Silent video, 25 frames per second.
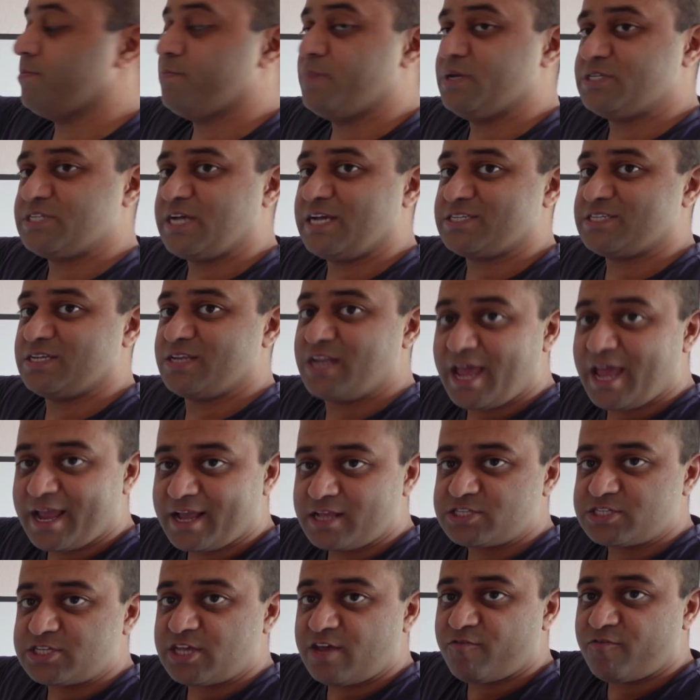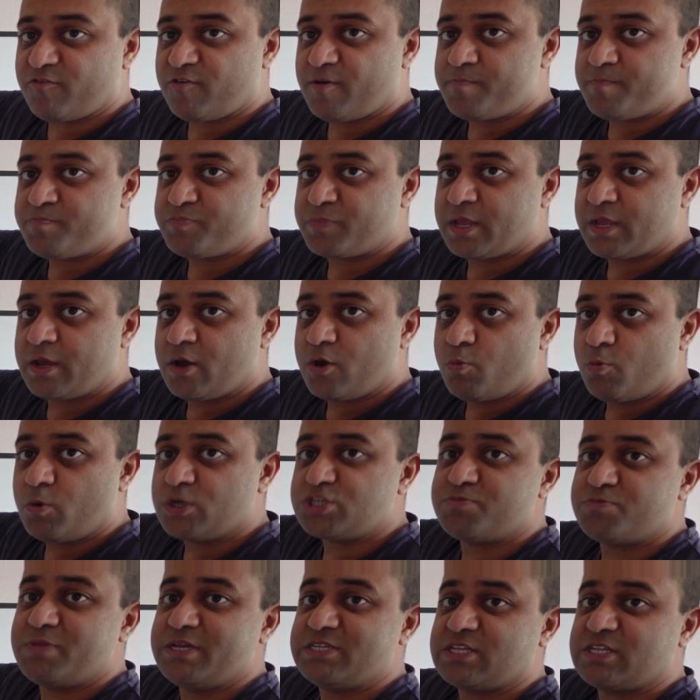as a negative, which
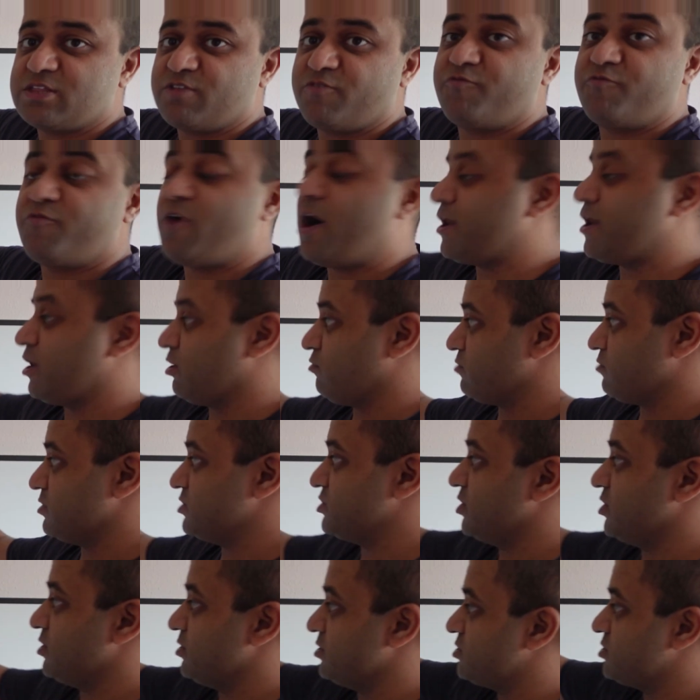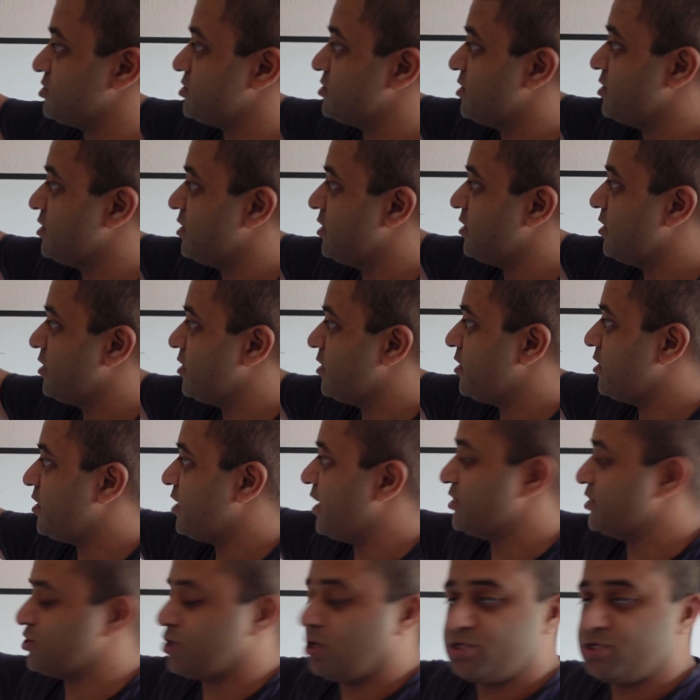means that the final result is
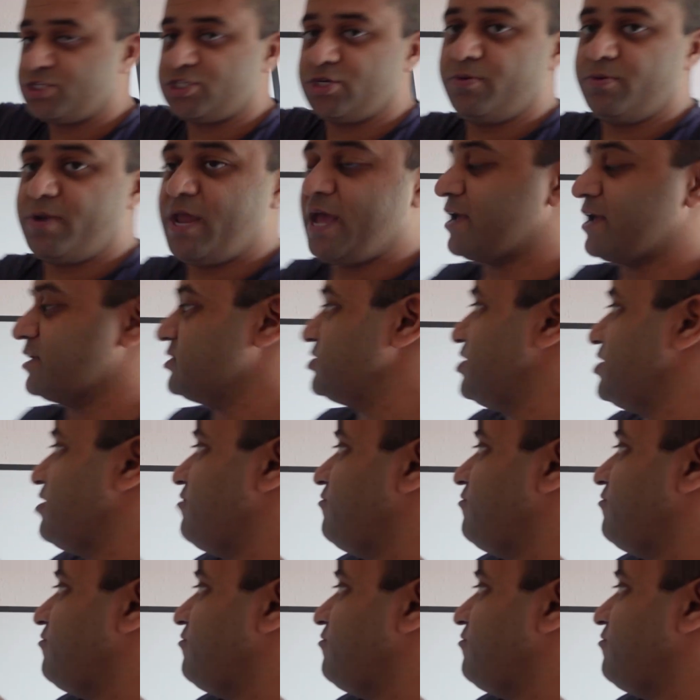also negative,